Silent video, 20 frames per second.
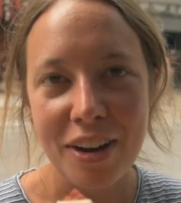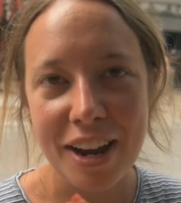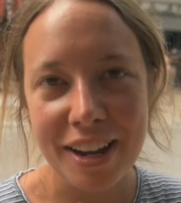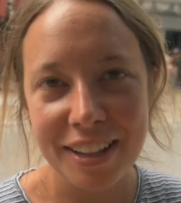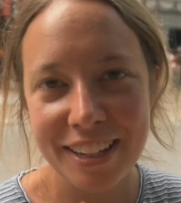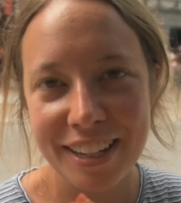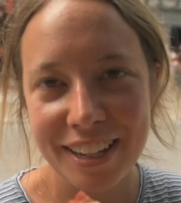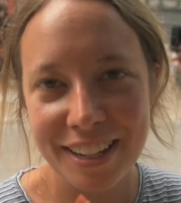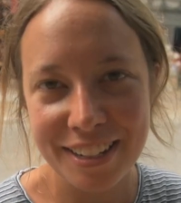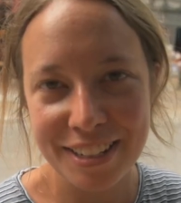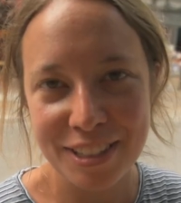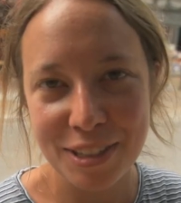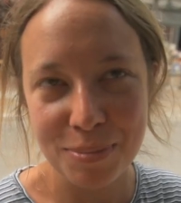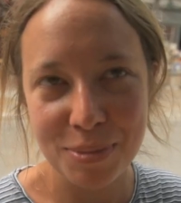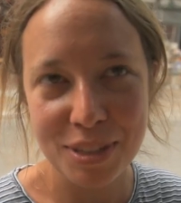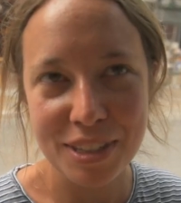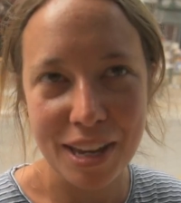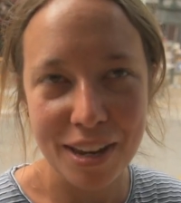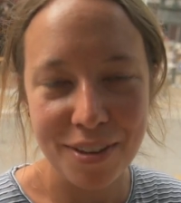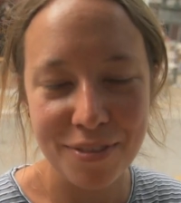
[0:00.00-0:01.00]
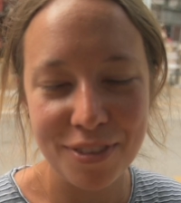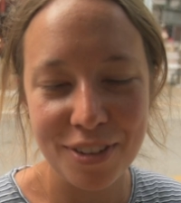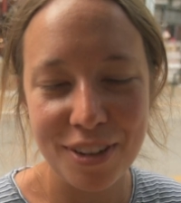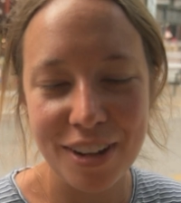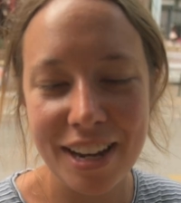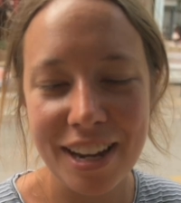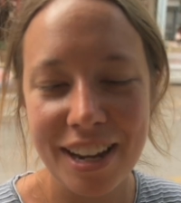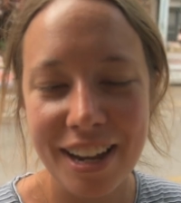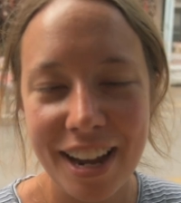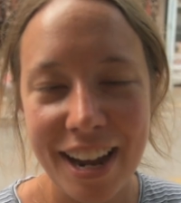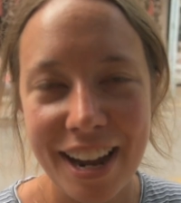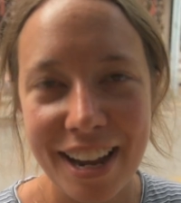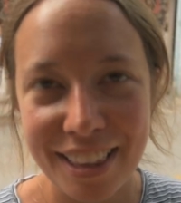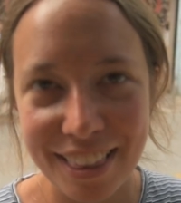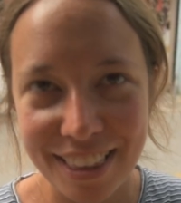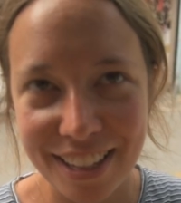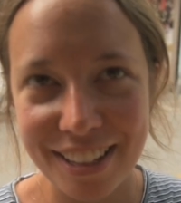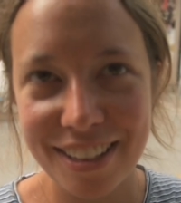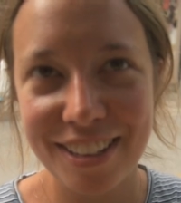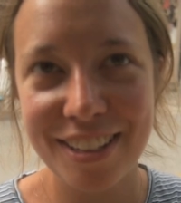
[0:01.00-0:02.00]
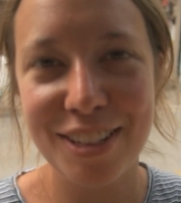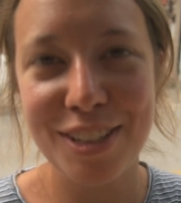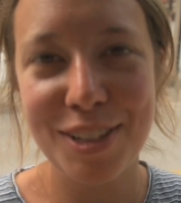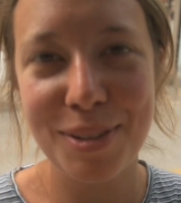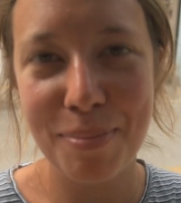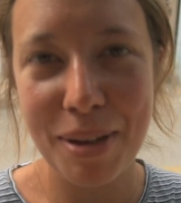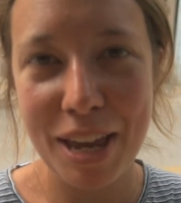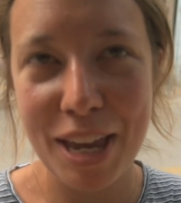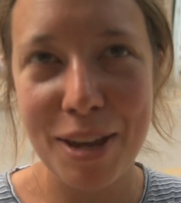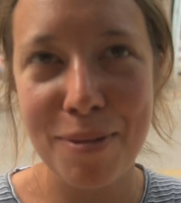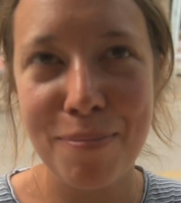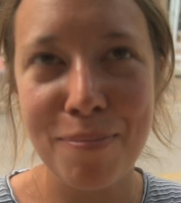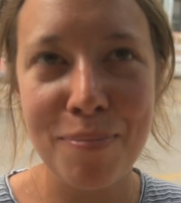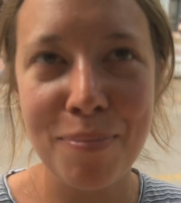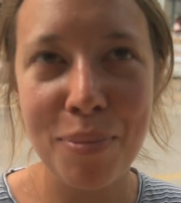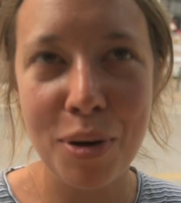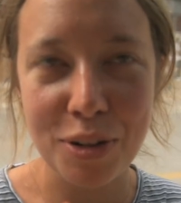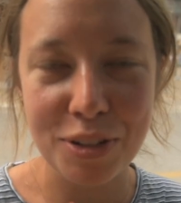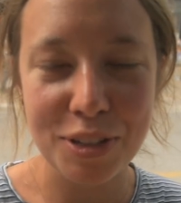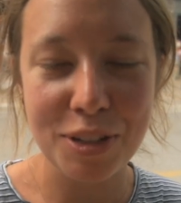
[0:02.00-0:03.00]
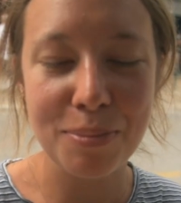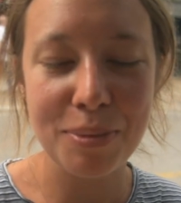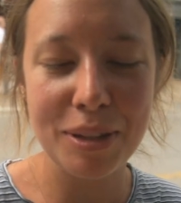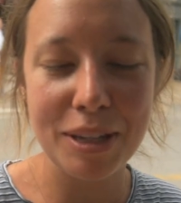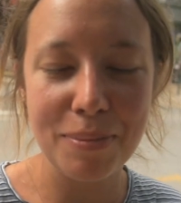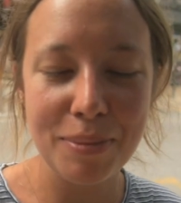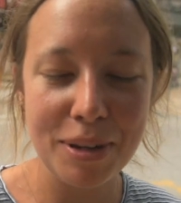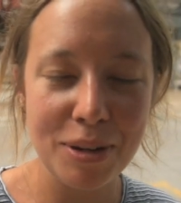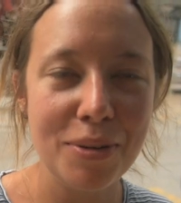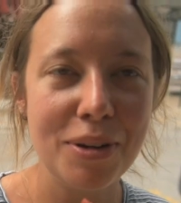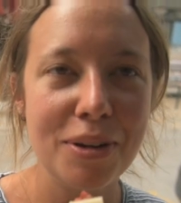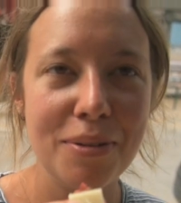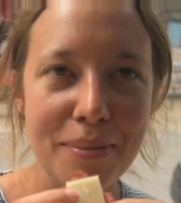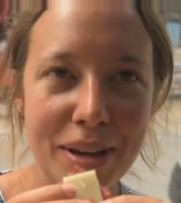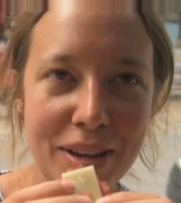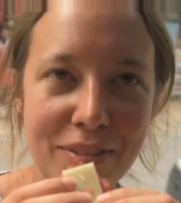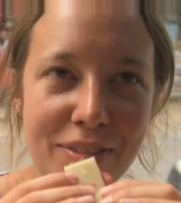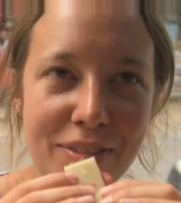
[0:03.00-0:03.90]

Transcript: Finally getting some savory. I think this may possibly be one of my